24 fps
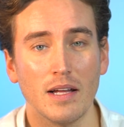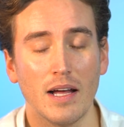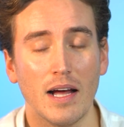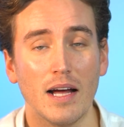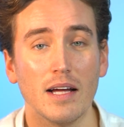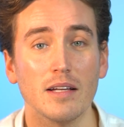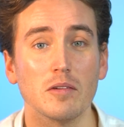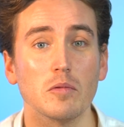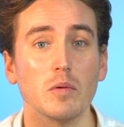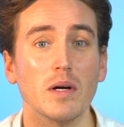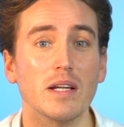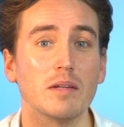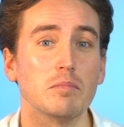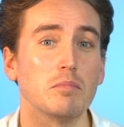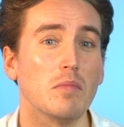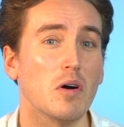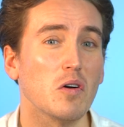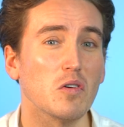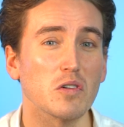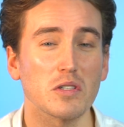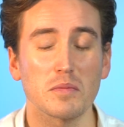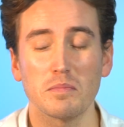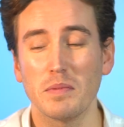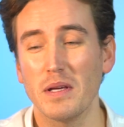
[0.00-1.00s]
And when
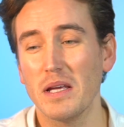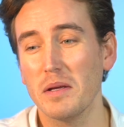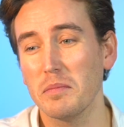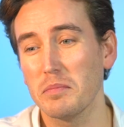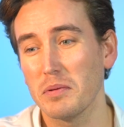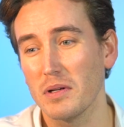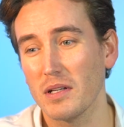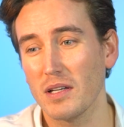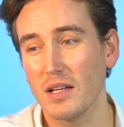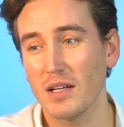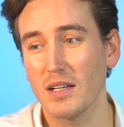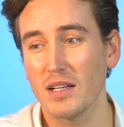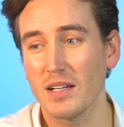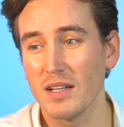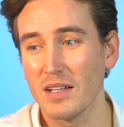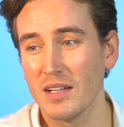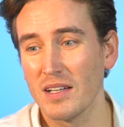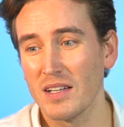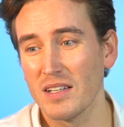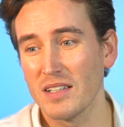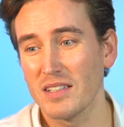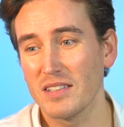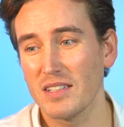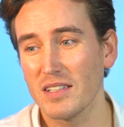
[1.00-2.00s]
most people are
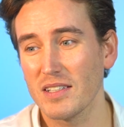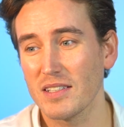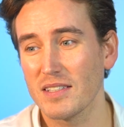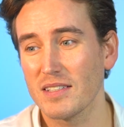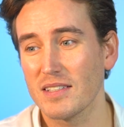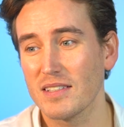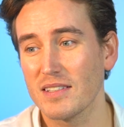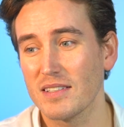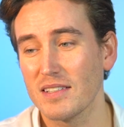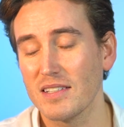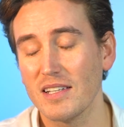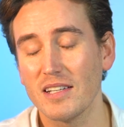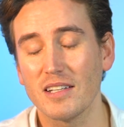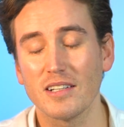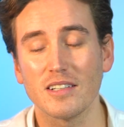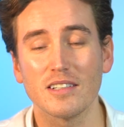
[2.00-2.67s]
just,